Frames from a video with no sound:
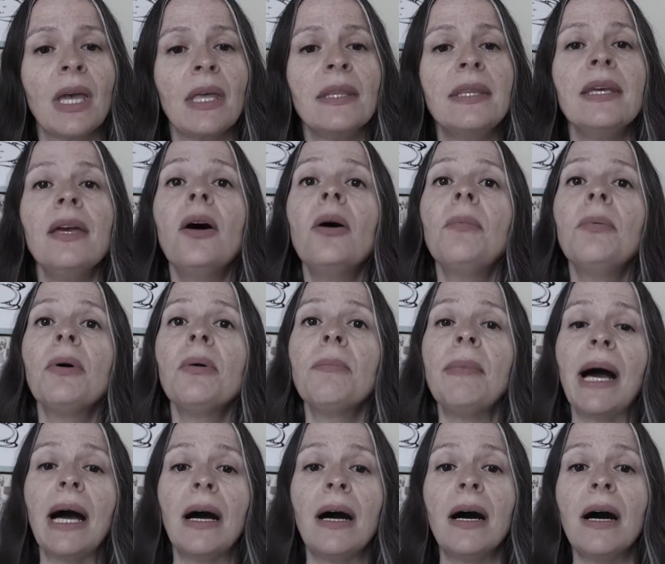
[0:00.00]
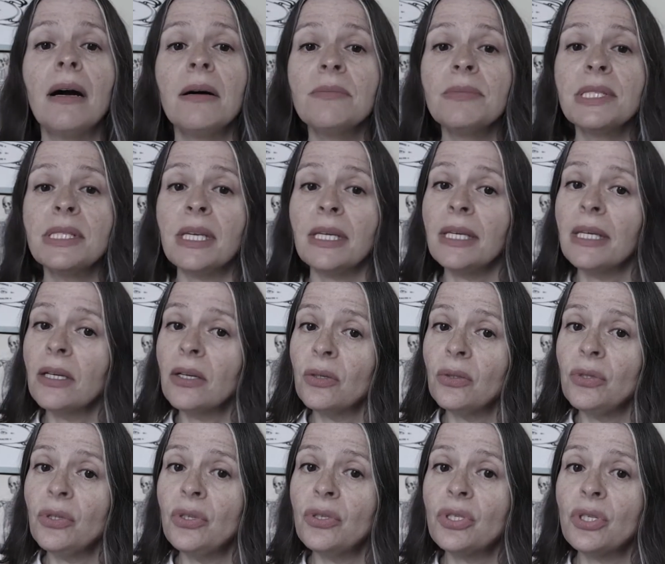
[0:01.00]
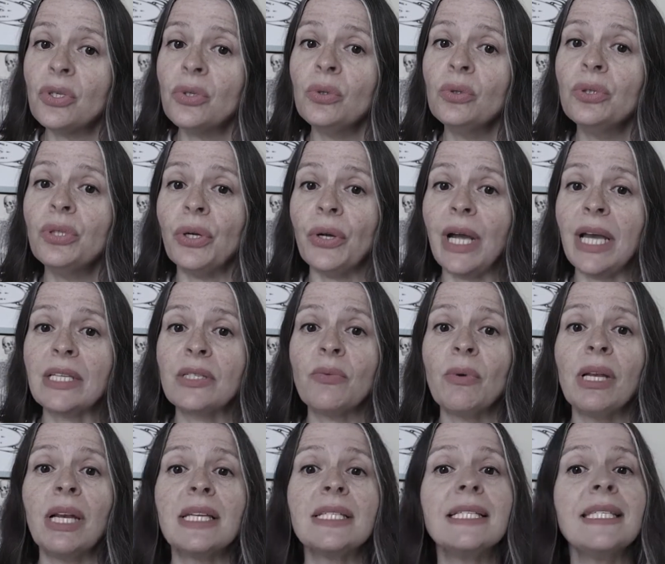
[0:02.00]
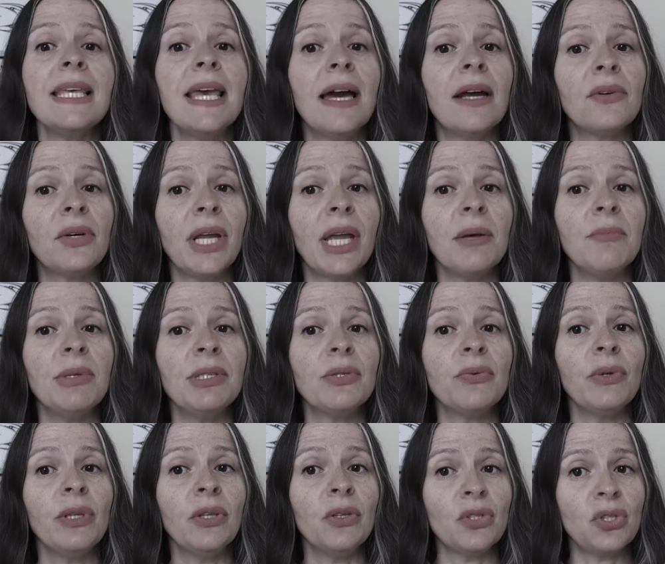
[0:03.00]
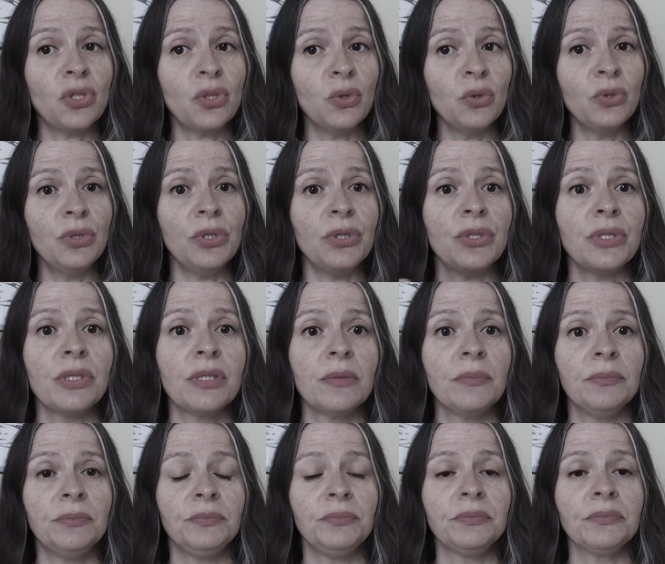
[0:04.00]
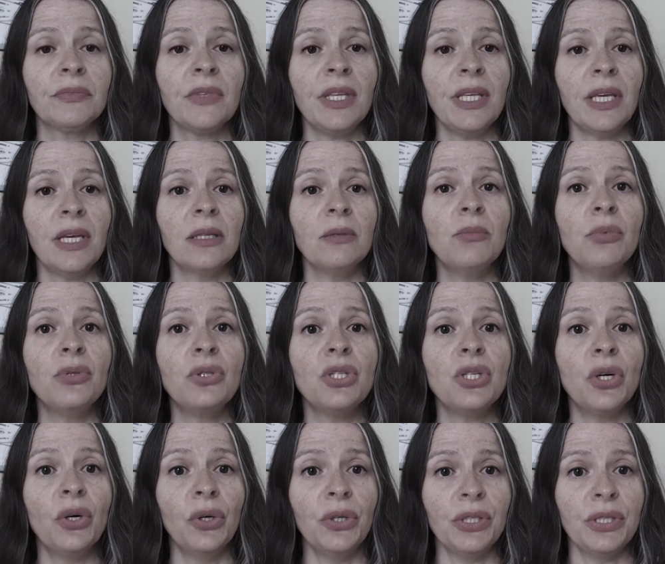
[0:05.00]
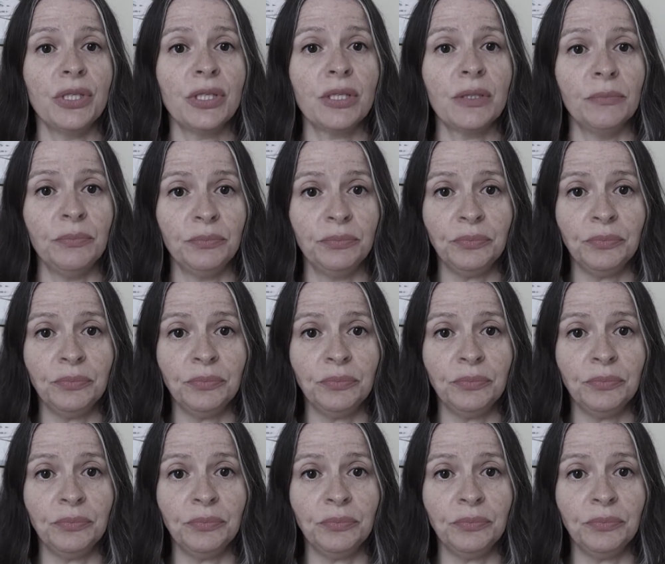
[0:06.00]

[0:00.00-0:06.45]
The upper arms include the shoulder as well as the area between the shoulders, the elbow joints,